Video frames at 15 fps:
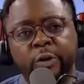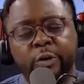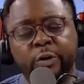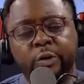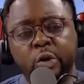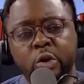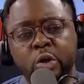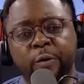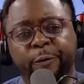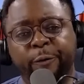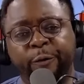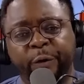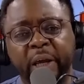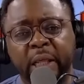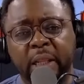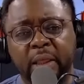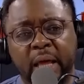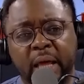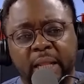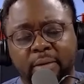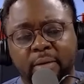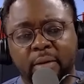you think
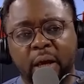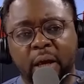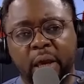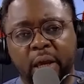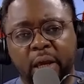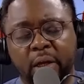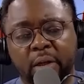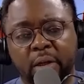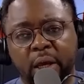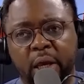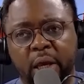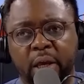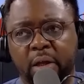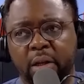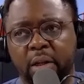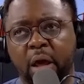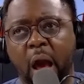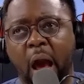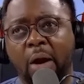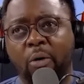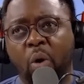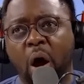that the the the
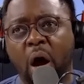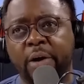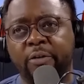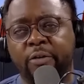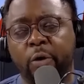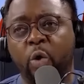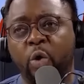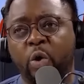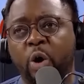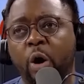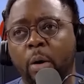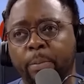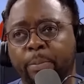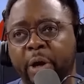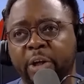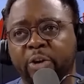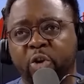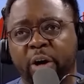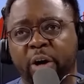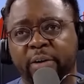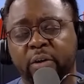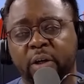arise or
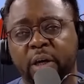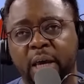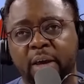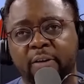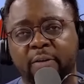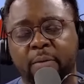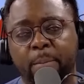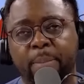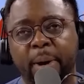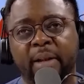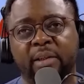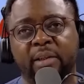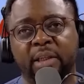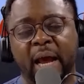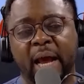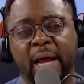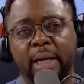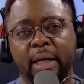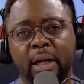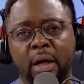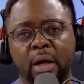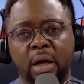compatriot is better
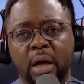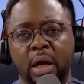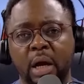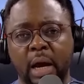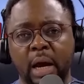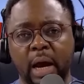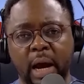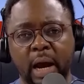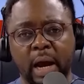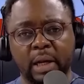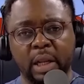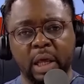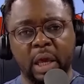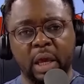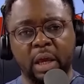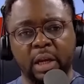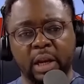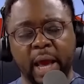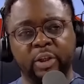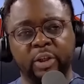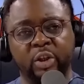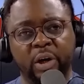than uh, the
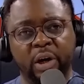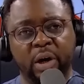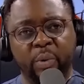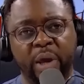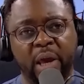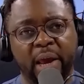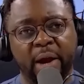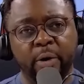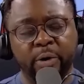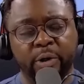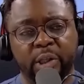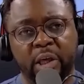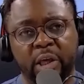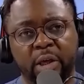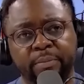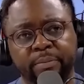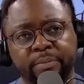Nigeria we hailed thee?